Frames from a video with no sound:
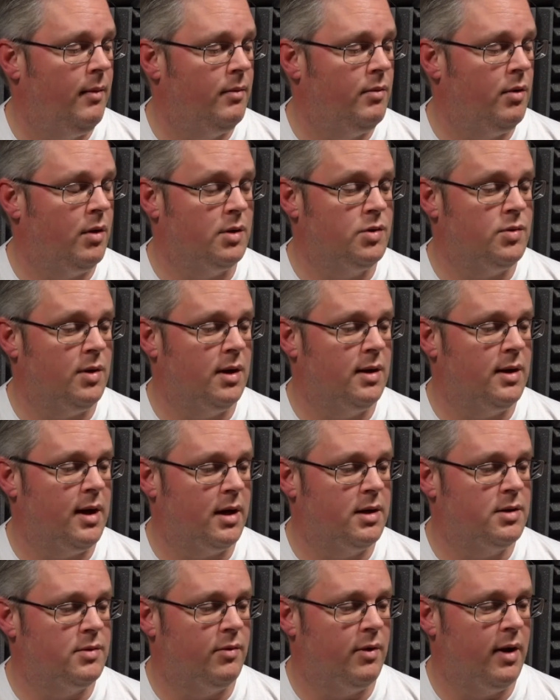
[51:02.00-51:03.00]
not going to dwell on that
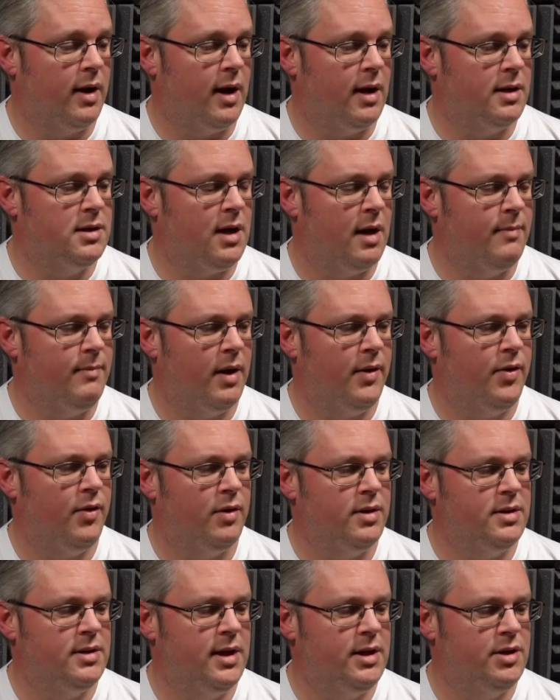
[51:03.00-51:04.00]
because we're running out of time. But I thought
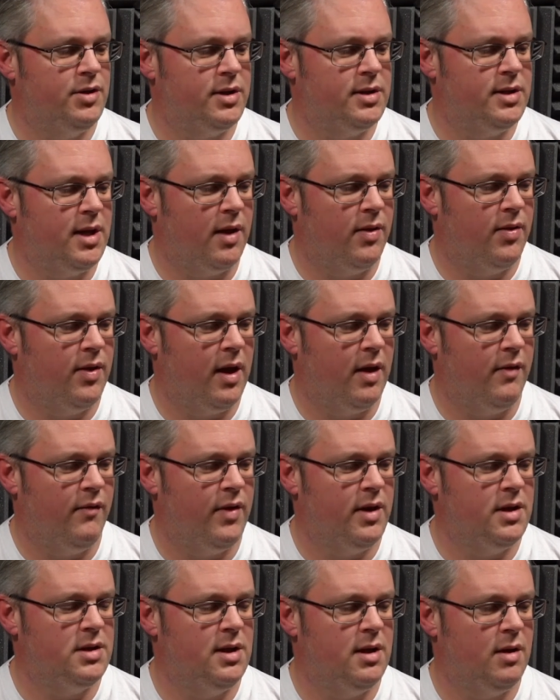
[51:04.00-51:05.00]
it was an interesting thing.
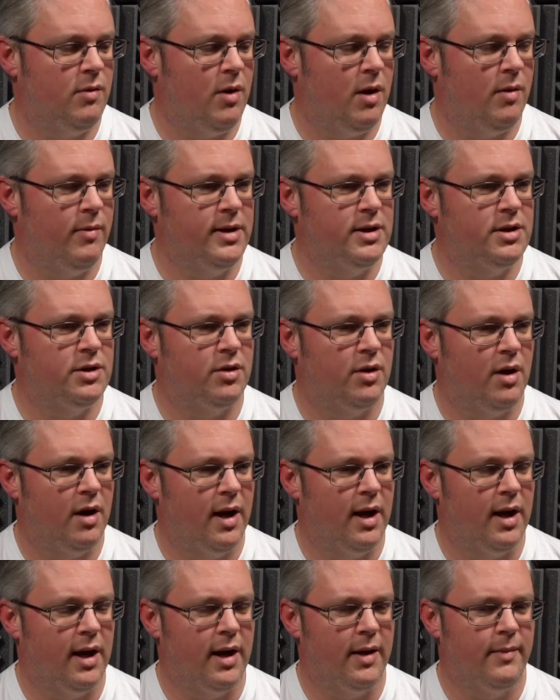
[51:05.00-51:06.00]
Firstly, that Huawei's
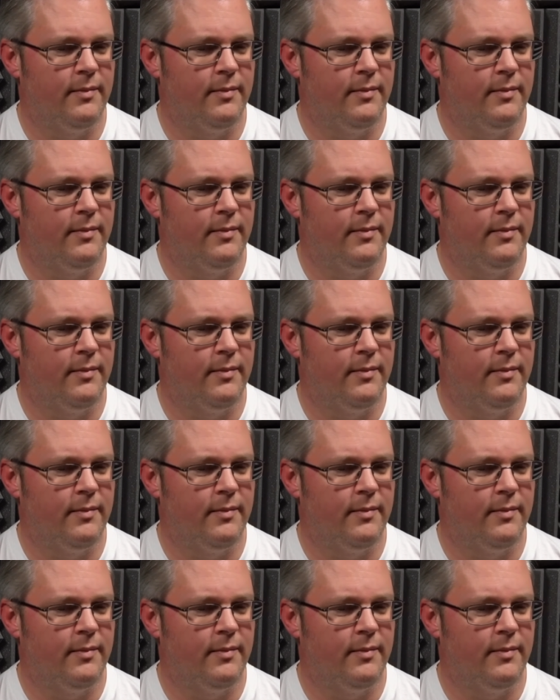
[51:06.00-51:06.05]
trying it.